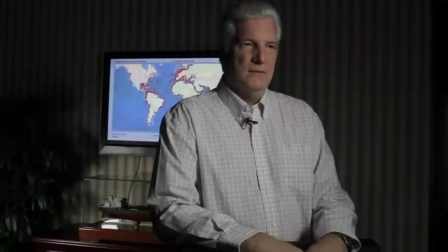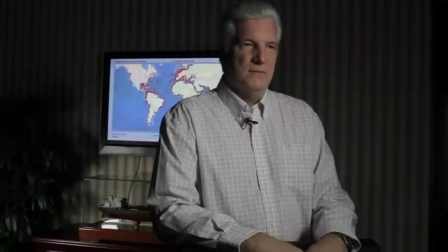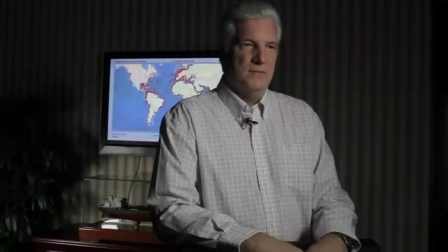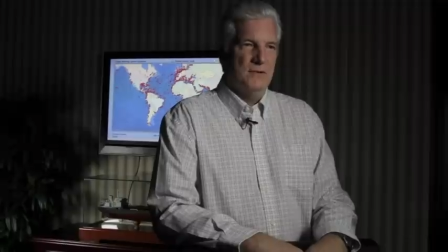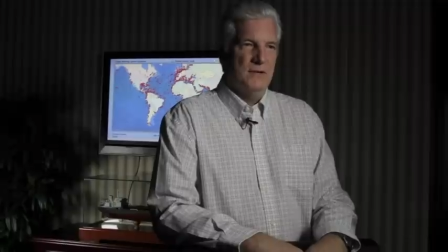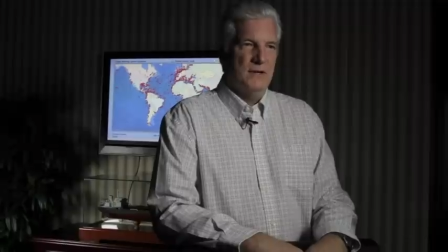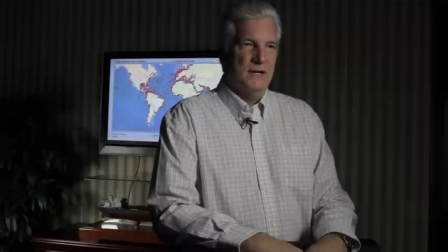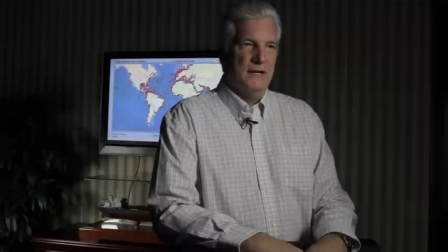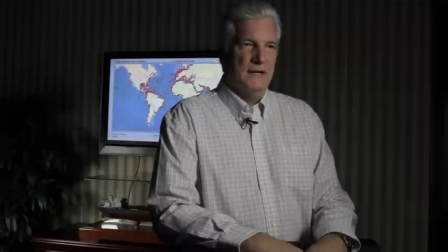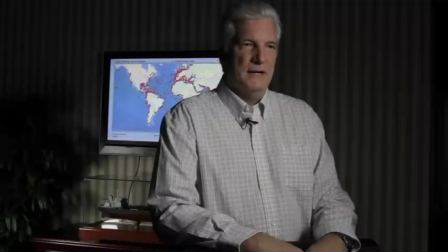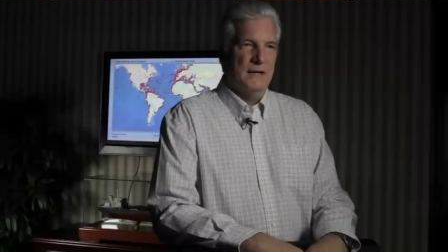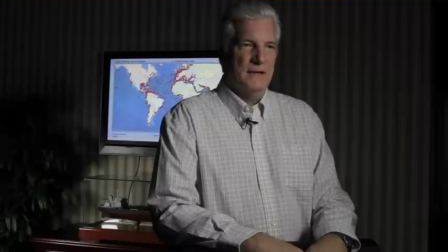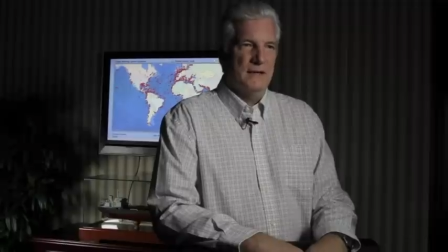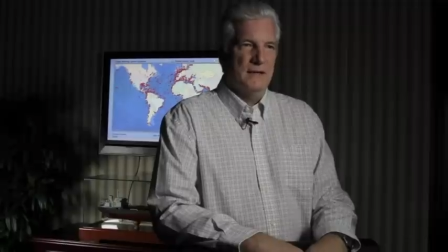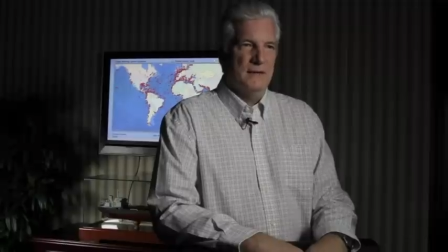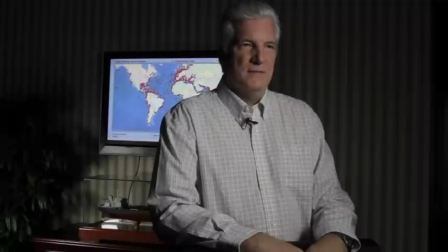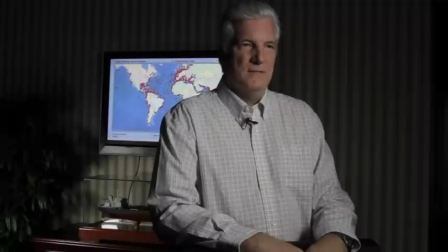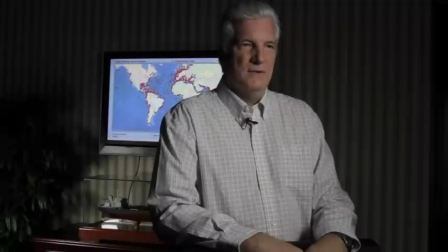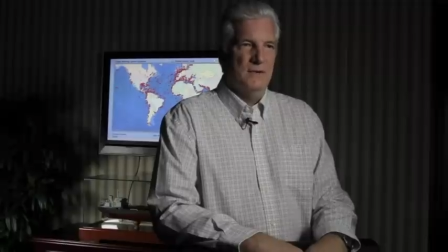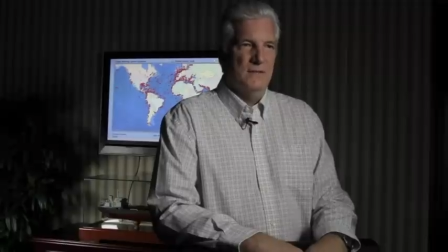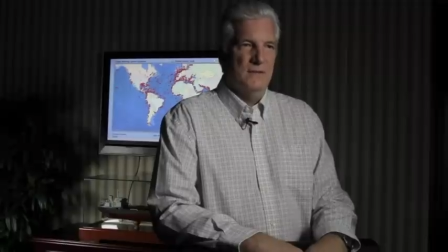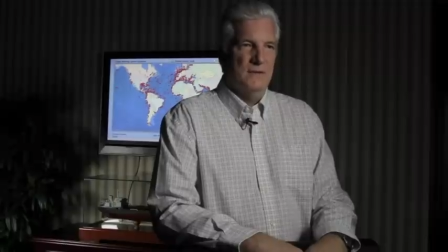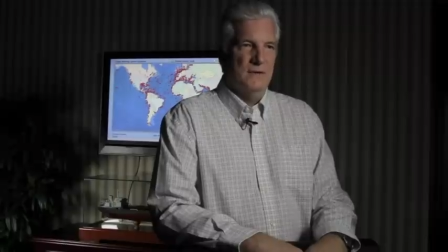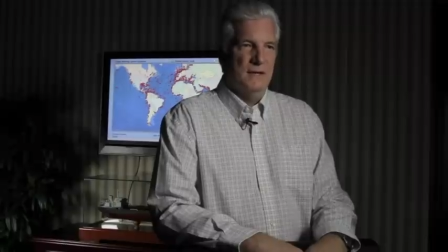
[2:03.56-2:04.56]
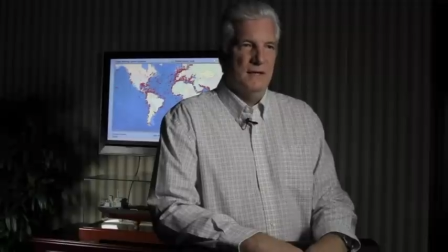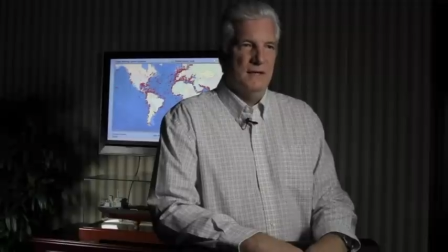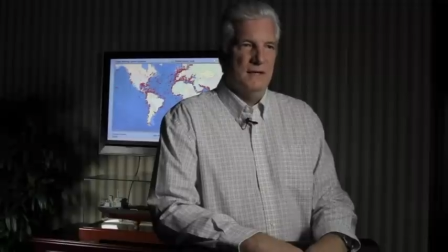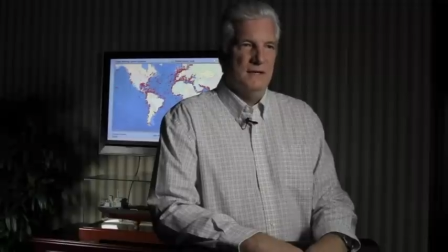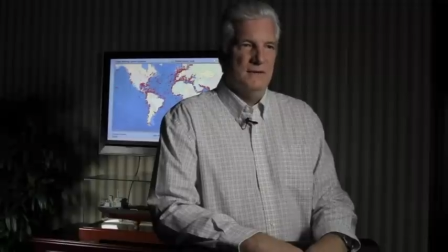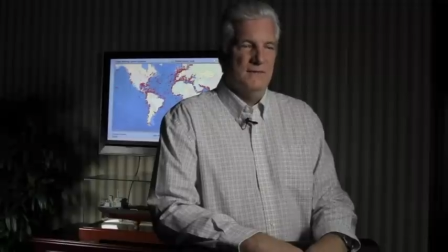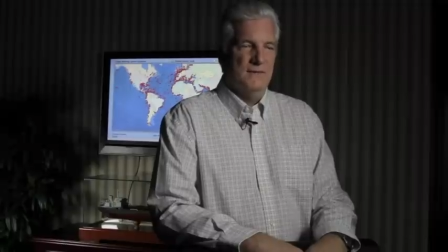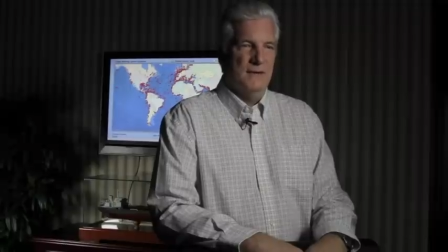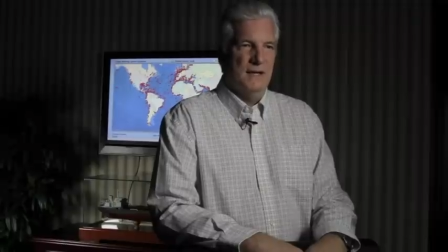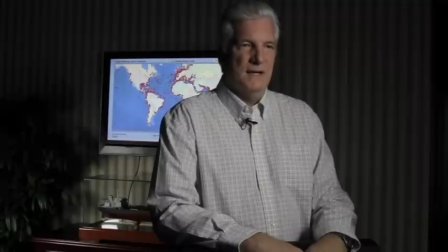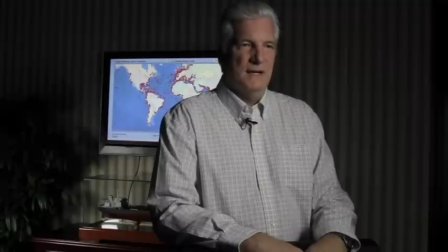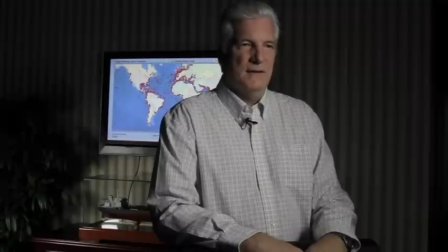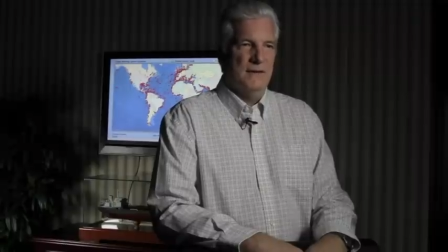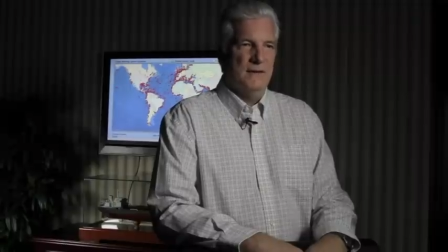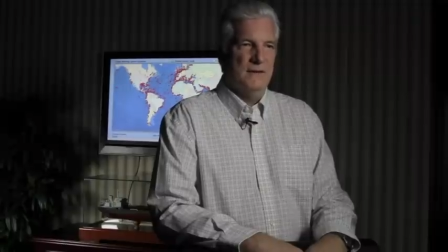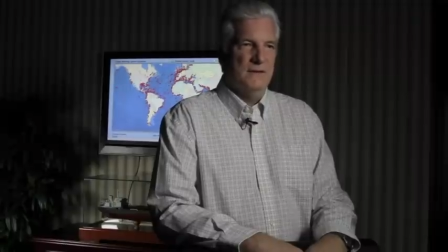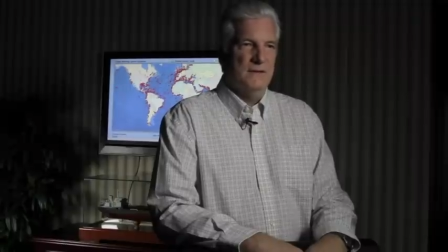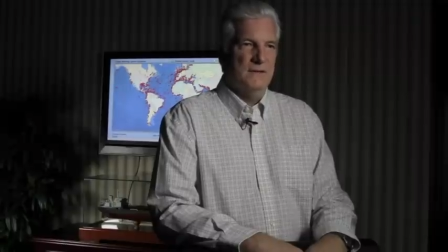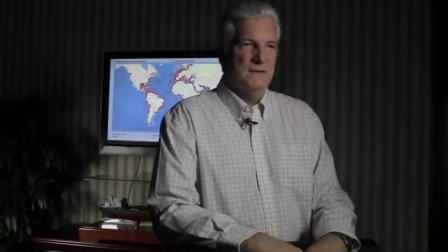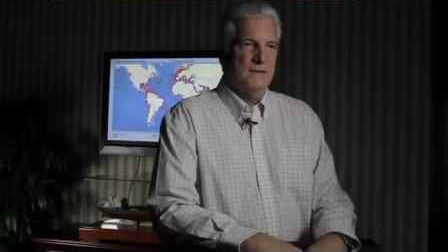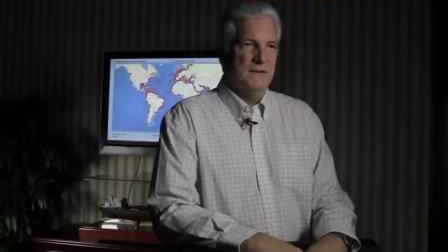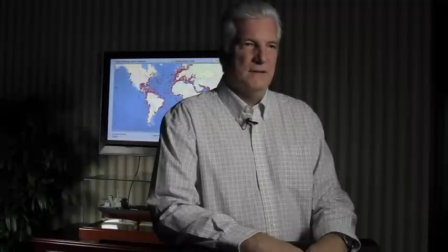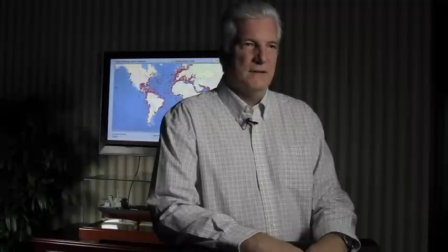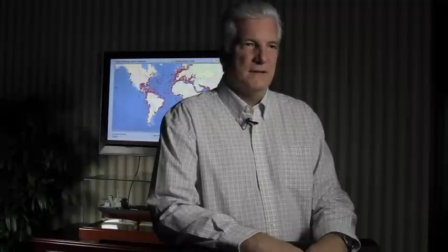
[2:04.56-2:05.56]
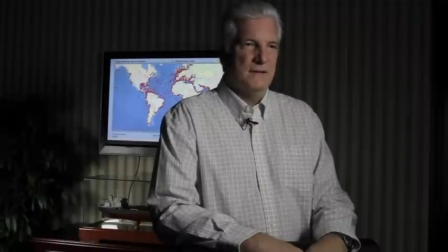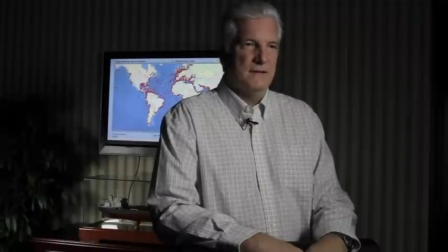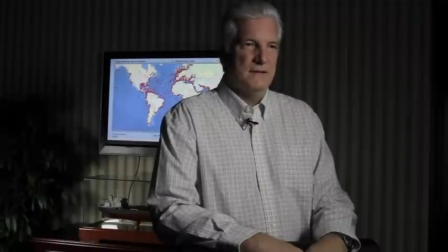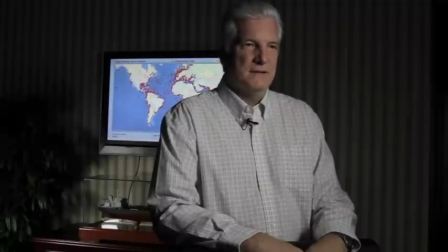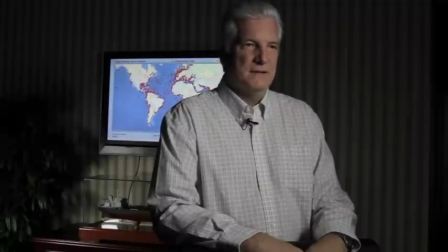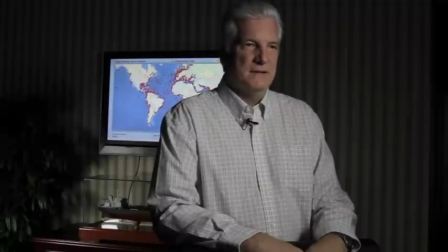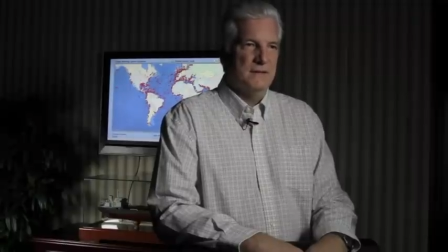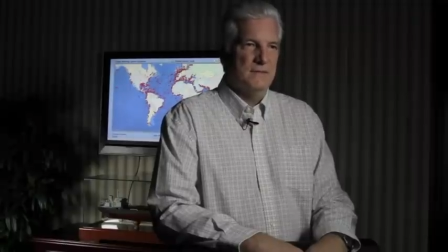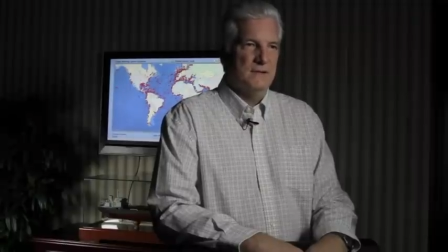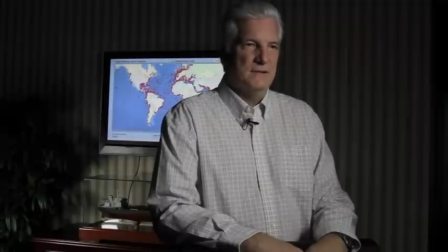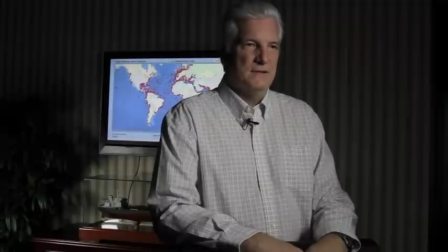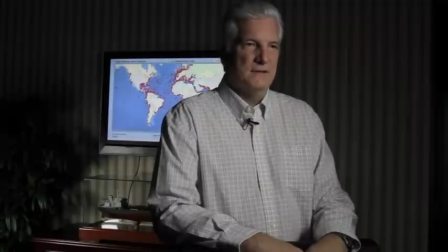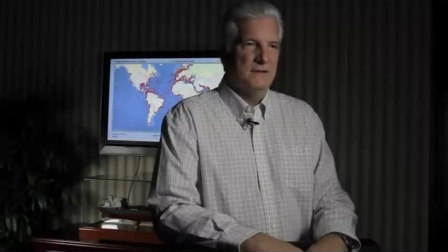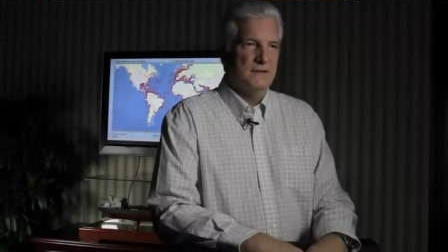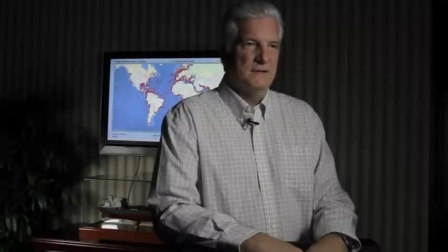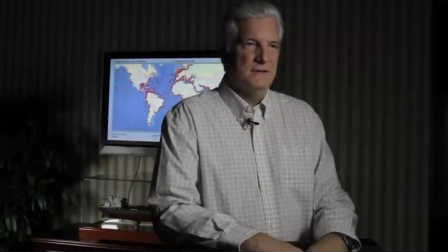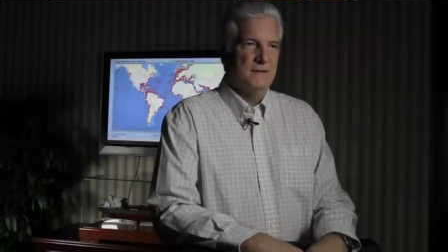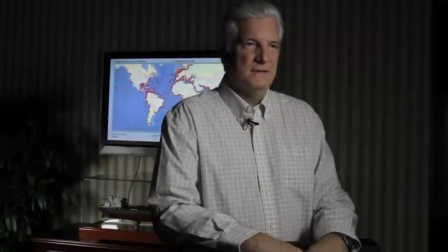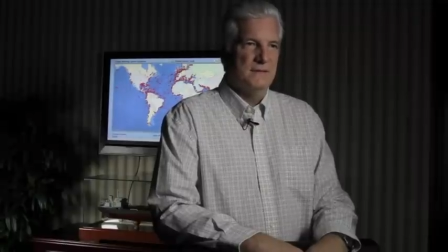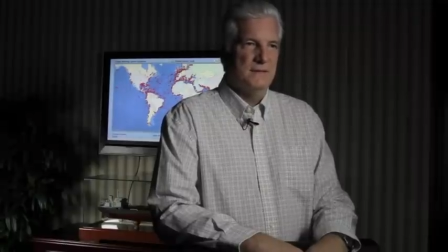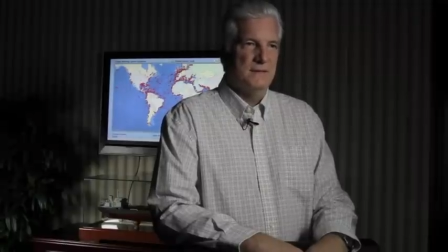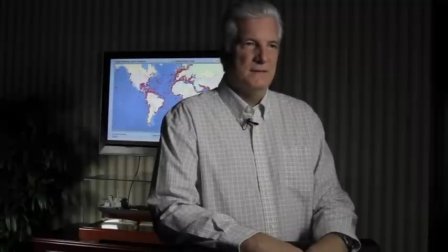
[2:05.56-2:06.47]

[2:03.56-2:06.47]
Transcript: a product that provides value to our customers,